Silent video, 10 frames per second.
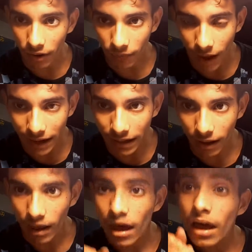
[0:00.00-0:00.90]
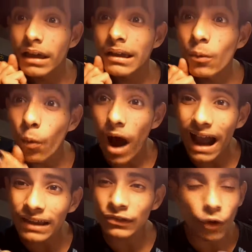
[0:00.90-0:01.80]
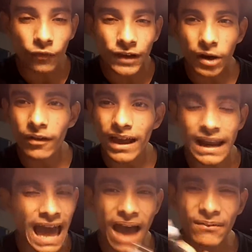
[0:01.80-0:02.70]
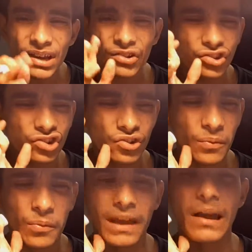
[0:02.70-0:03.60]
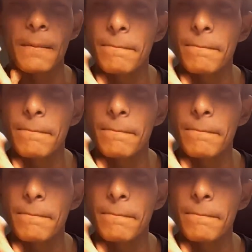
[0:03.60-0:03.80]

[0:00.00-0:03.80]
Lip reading: Carolina. Why is North Carolina having like a